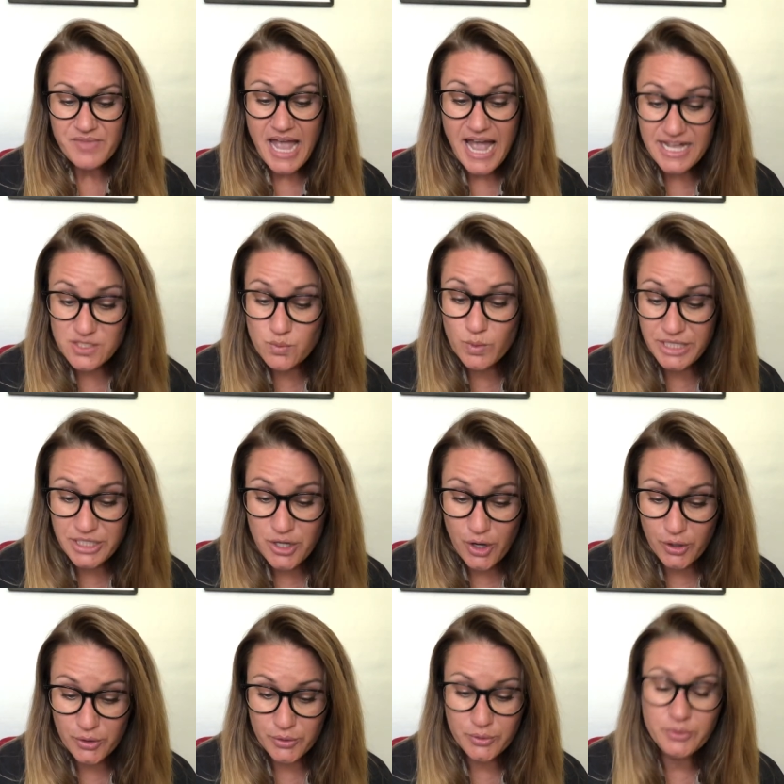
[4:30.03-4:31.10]
as we
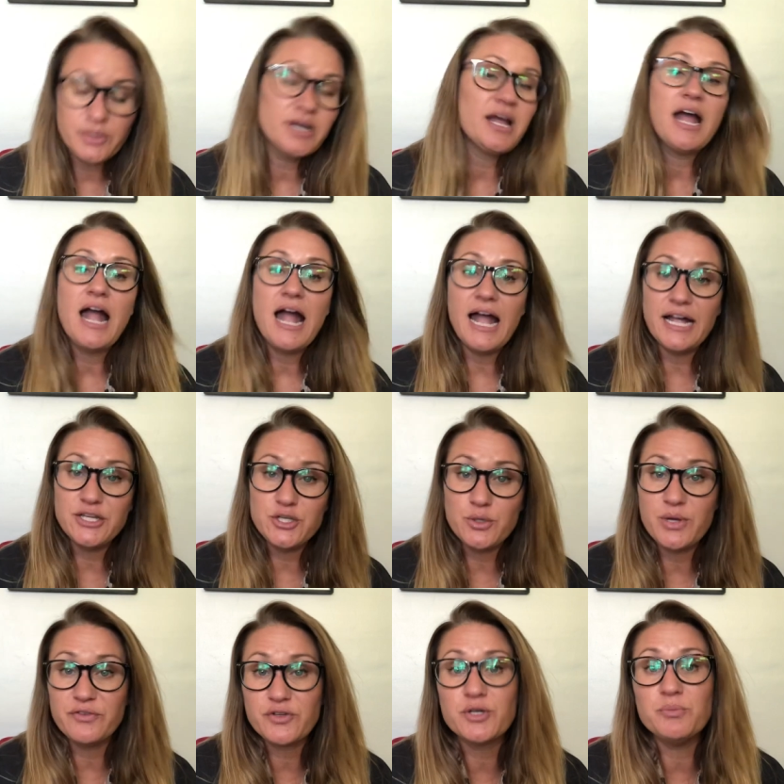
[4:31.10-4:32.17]
know and you
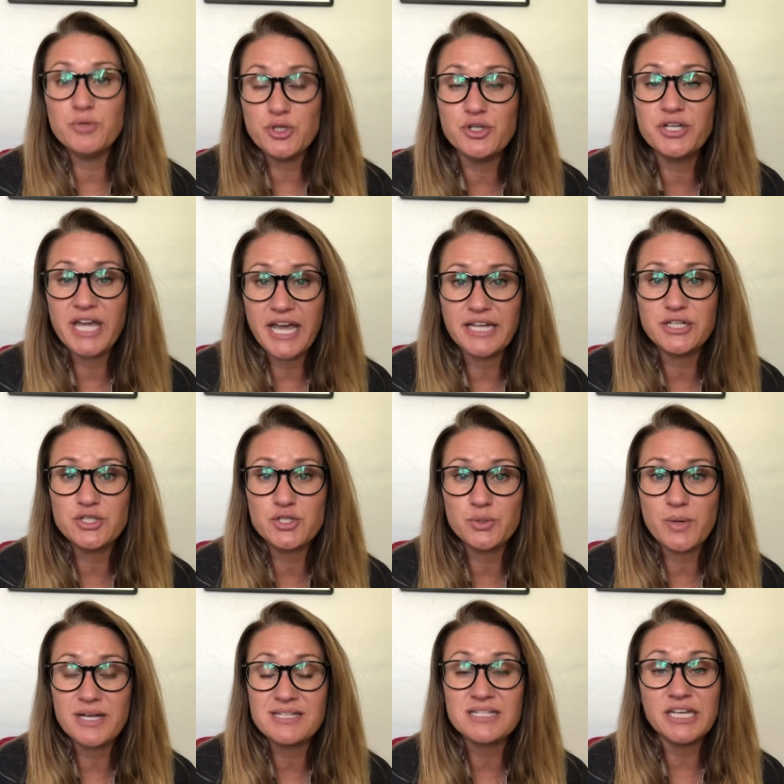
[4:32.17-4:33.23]
have communicated to
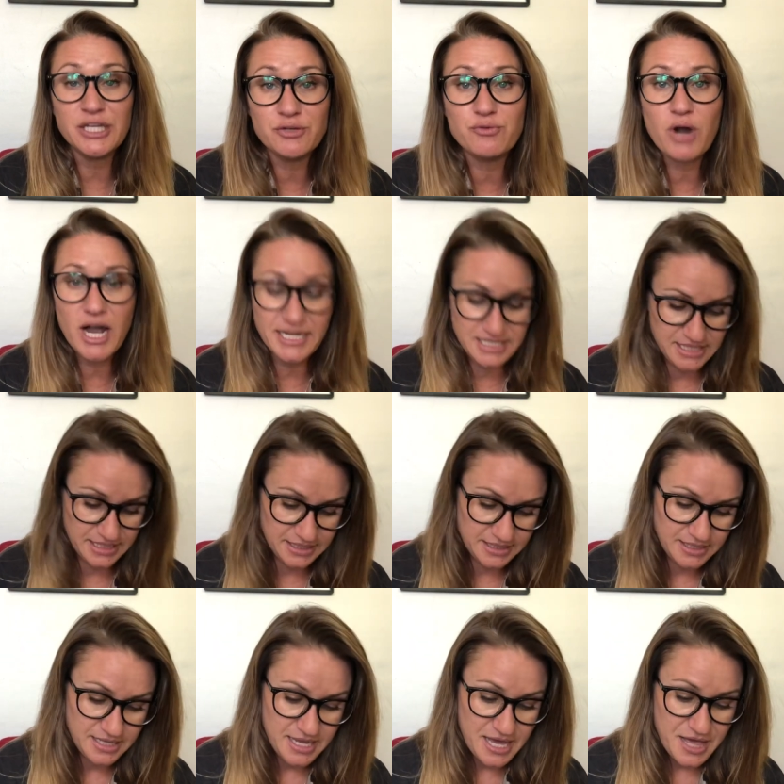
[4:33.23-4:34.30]
us in writing
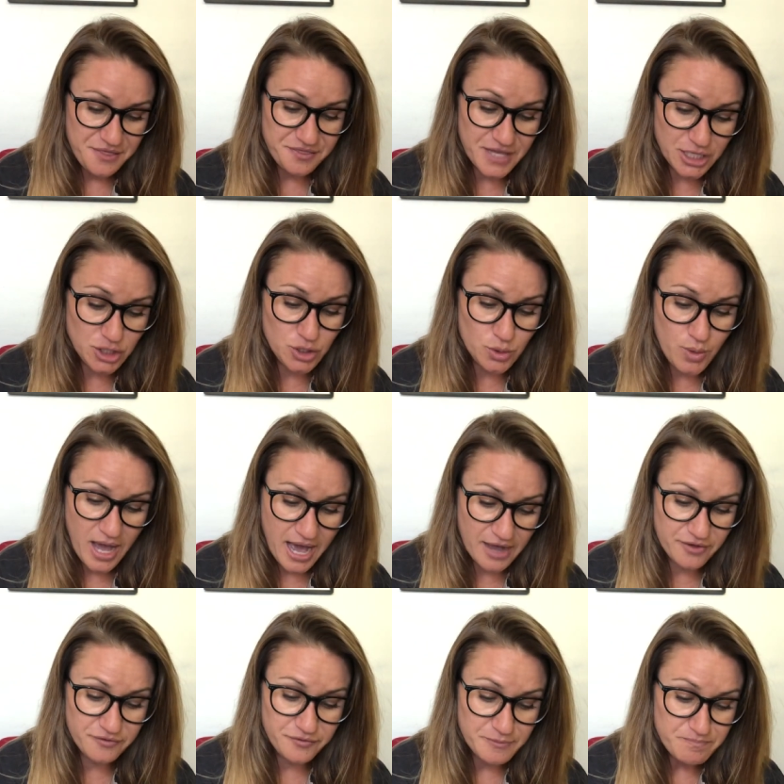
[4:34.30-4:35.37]
that you
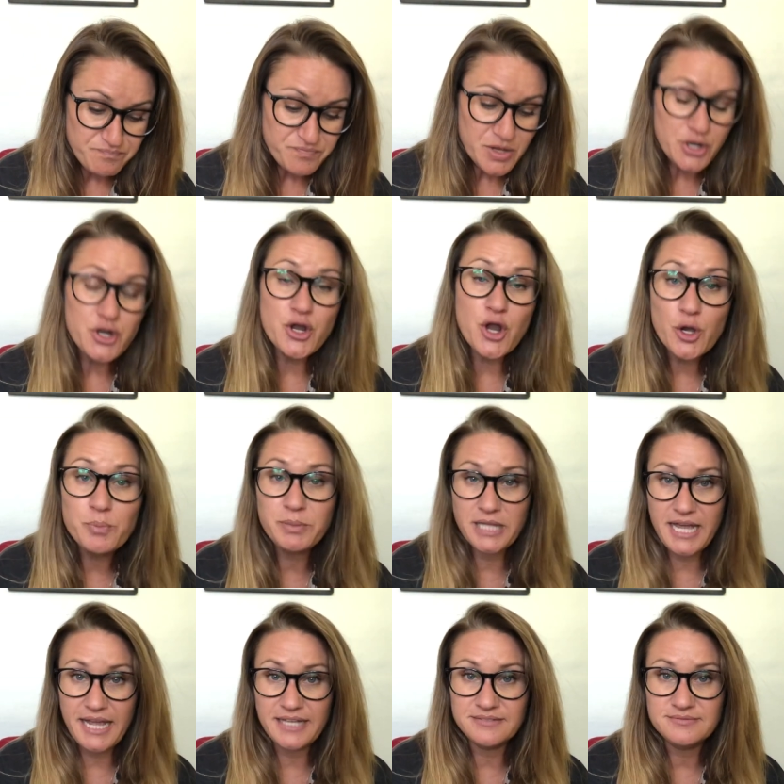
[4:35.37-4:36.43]
have no
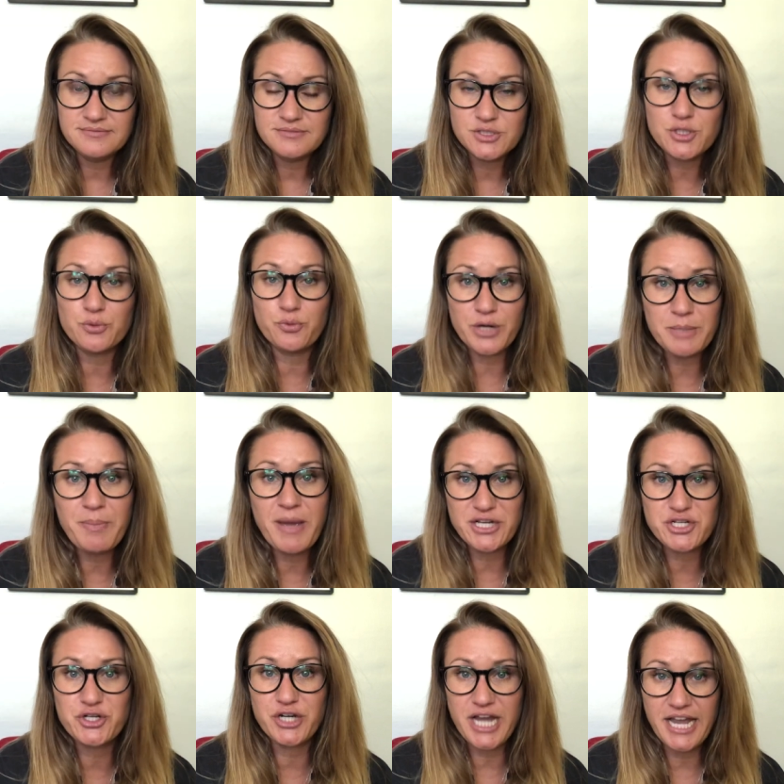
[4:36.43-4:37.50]
plan to
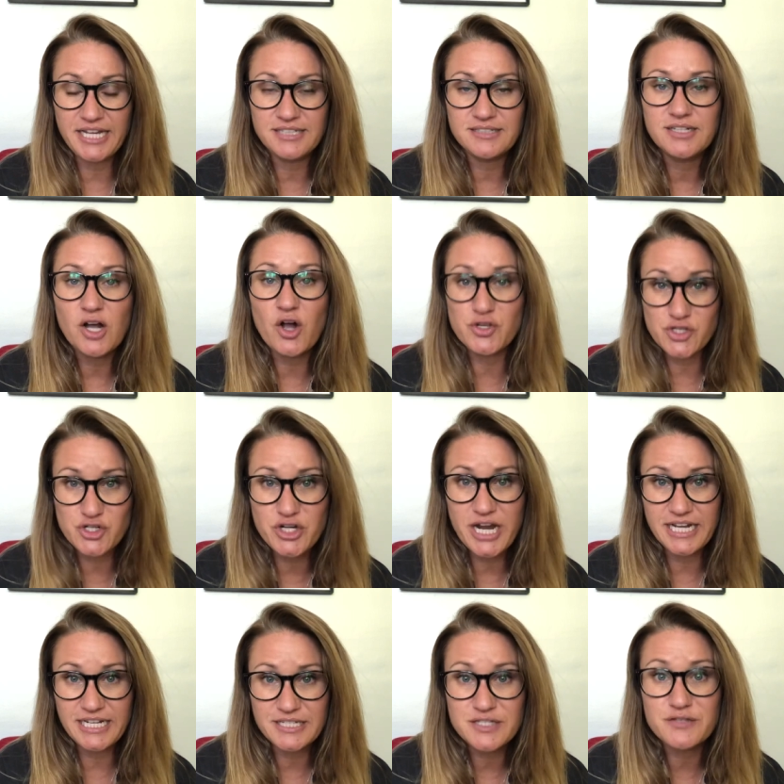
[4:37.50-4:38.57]
repatriate
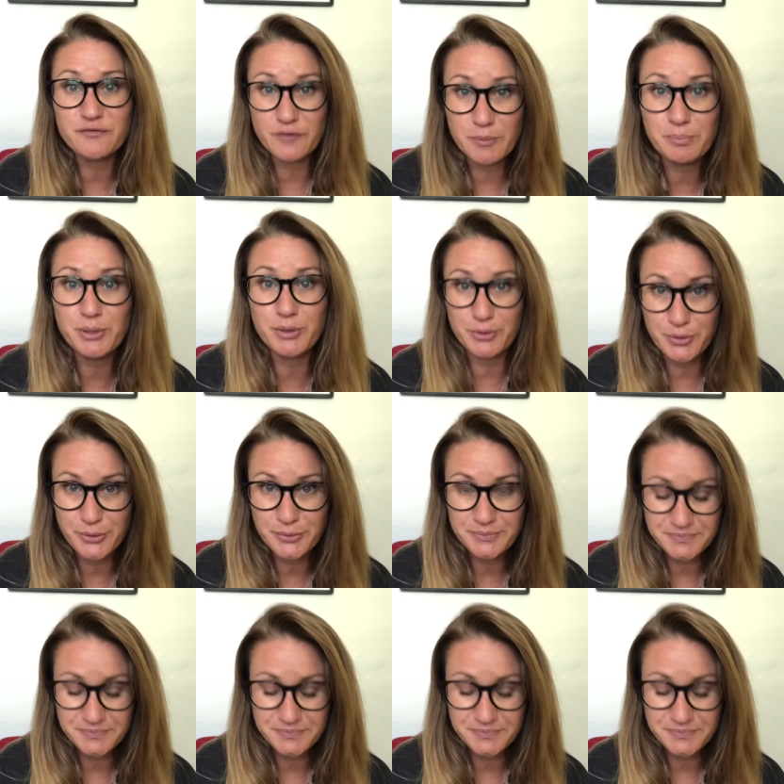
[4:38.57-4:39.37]
Australians from Peru.